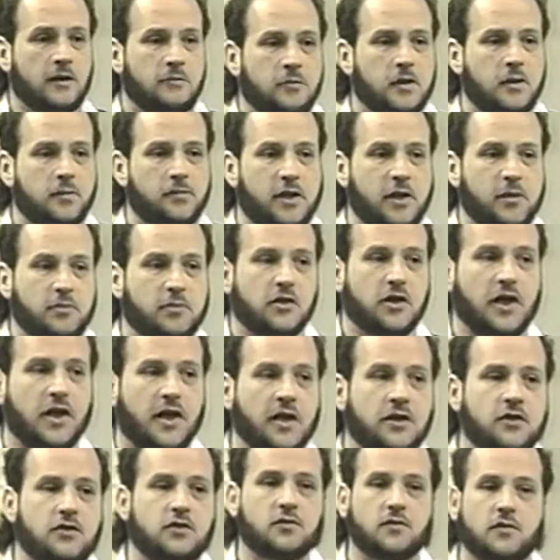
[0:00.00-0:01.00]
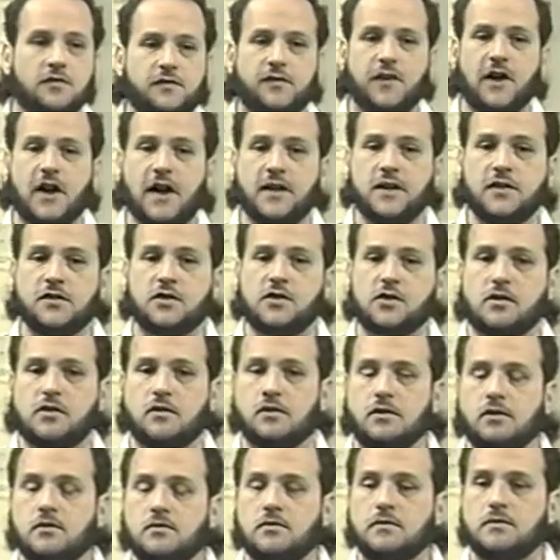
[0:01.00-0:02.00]
when people get into a fight in
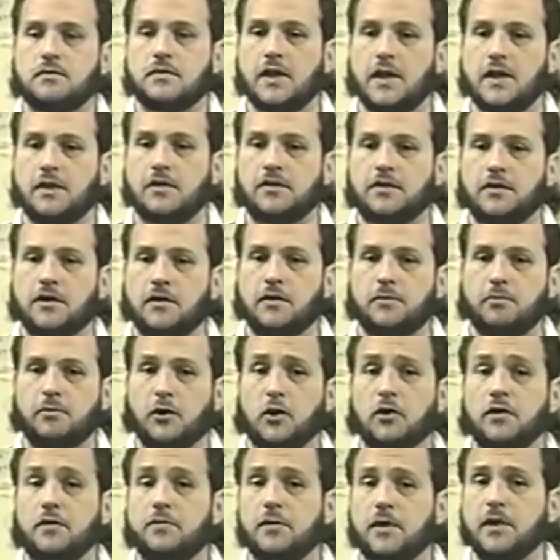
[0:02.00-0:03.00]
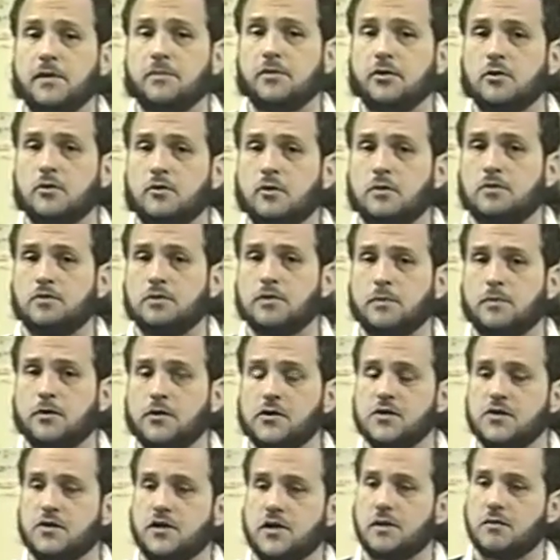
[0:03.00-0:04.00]
school, that uh, both people, the
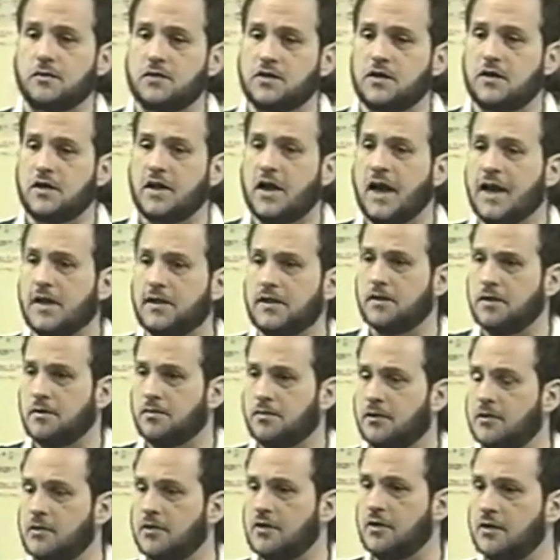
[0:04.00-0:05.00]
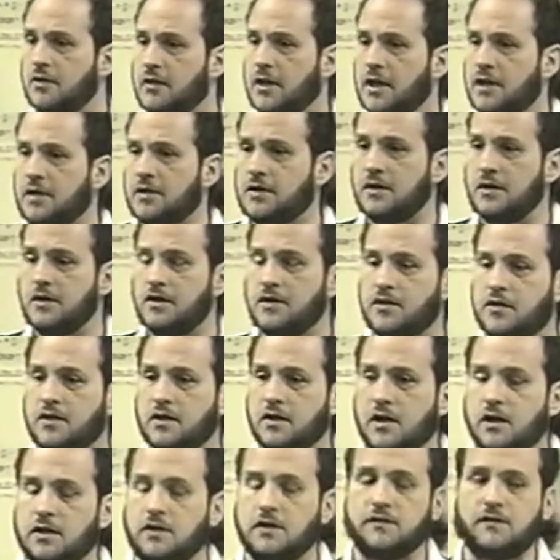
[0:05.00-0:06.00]
person that was attacked and the person that is
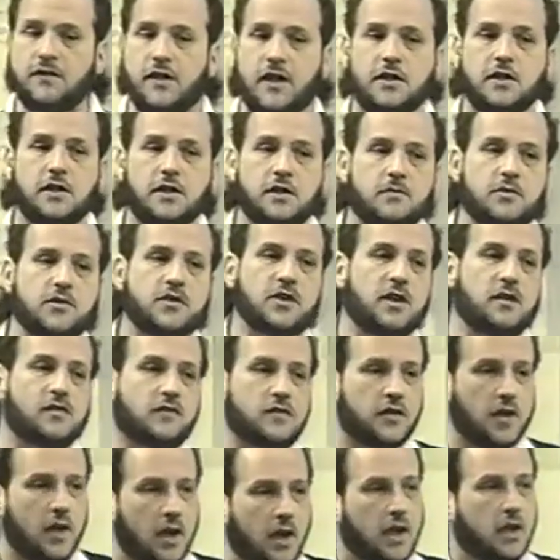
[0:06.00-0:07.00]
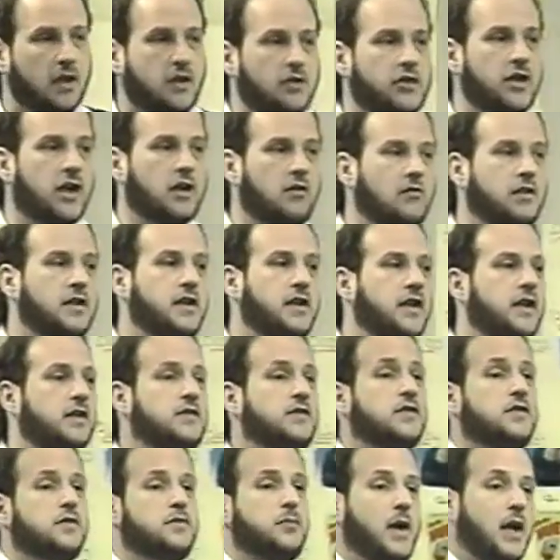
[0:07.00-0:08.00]
uh, defending themselves, generally get
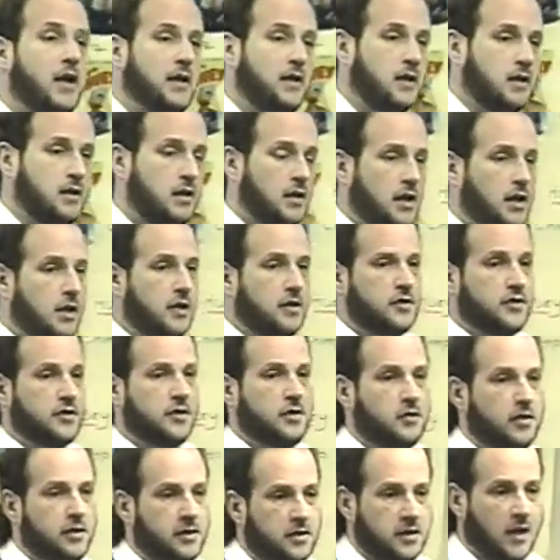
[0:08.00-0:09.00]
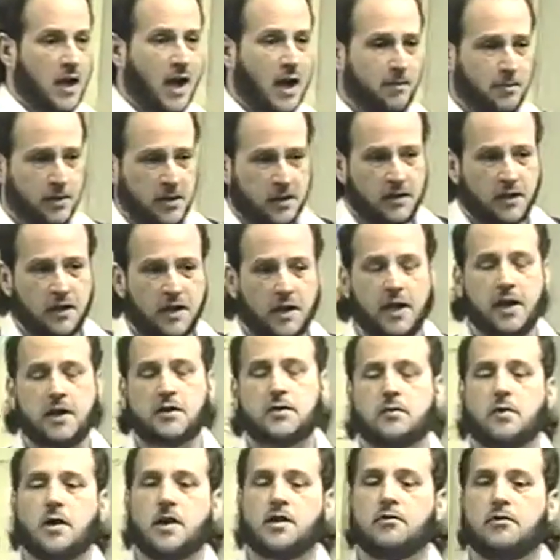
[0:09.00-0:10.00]
suspended. So the topic today
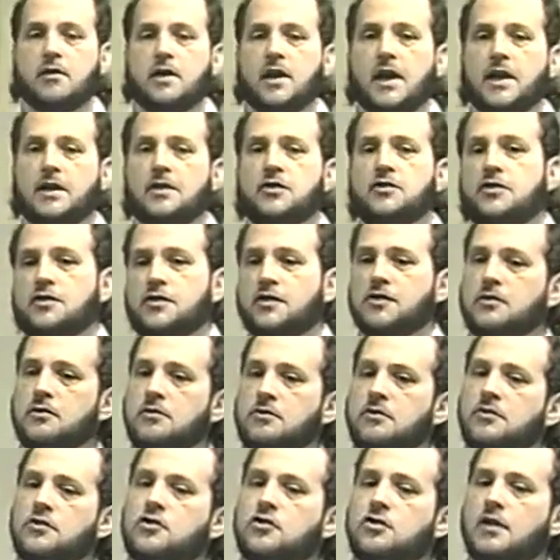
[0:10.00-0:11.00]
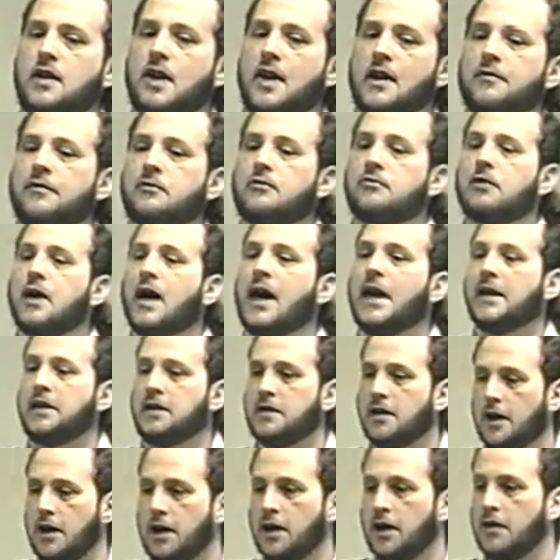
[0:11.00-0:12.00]
is whether or not students should have a right
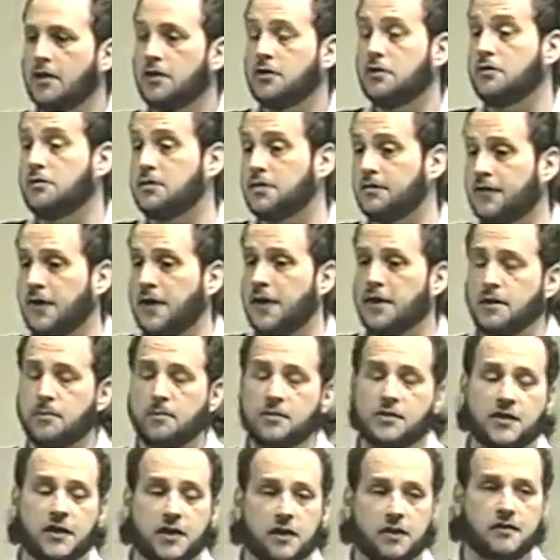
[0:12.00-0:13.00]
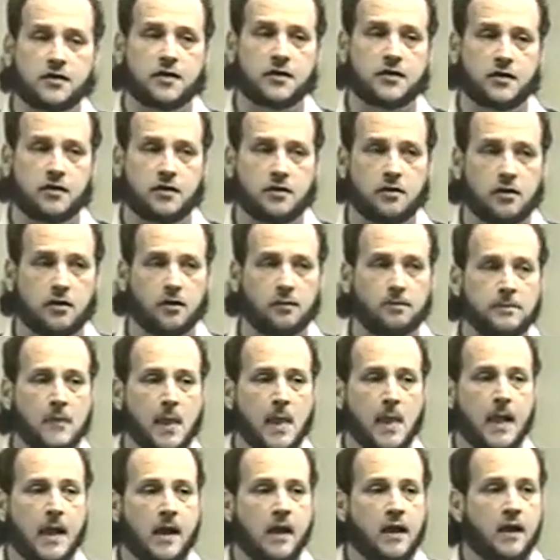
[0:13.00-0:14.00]
to defend themselves in school.
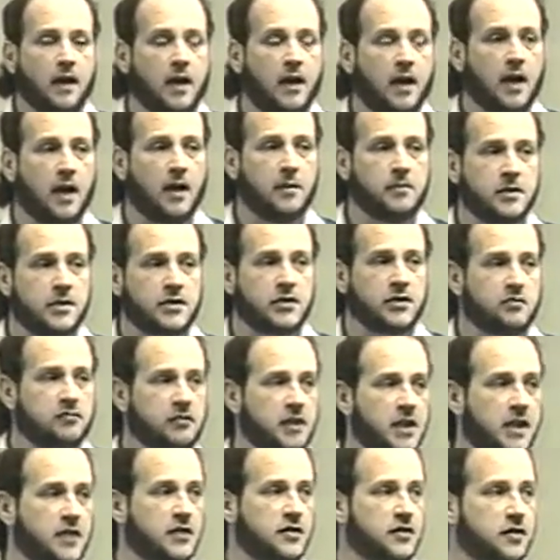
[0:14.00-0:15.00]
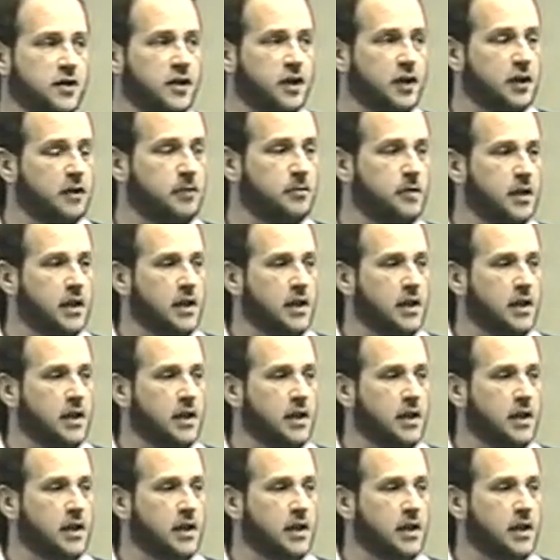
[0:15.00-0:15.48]
Uh, Mrs. Reddy's team